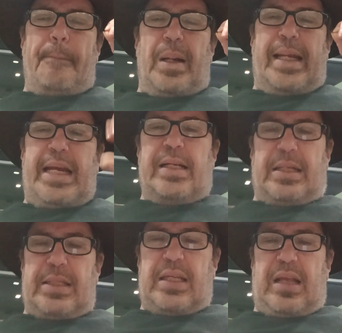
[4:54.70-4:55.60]

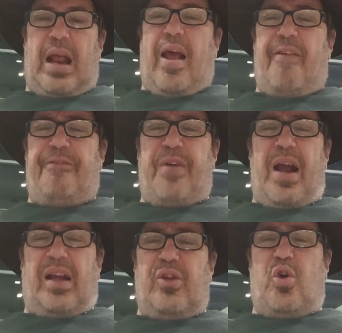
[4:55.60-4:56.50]
leaders that are
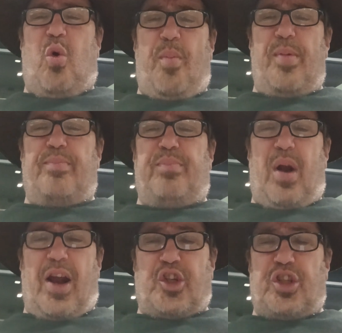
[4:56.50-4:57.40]
fucking corporate
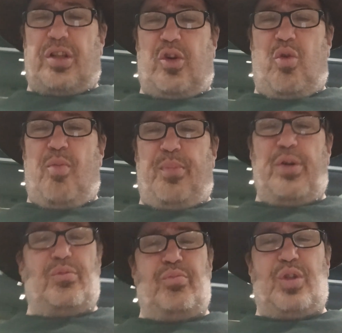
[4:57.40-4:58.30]
brush, the
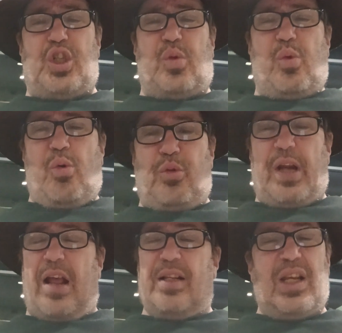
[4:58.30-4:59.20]
corporate squirrel
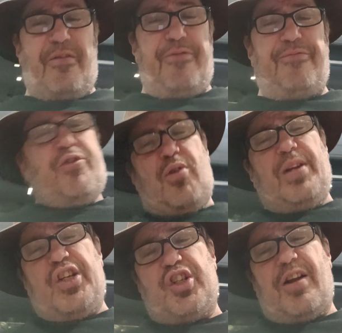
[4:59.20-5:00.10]
tail is so
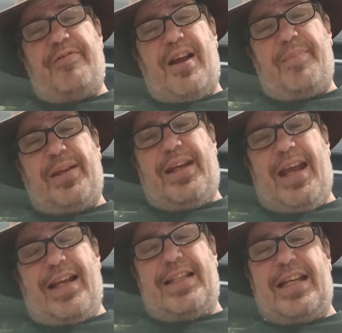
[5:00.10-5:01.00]
firmly shoved up there.
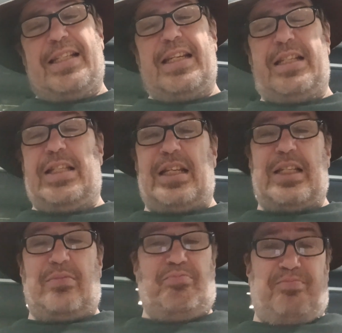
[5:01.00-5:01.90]
Yeah, it's
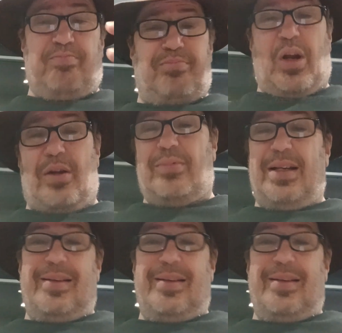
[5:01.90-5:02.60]
just, you know.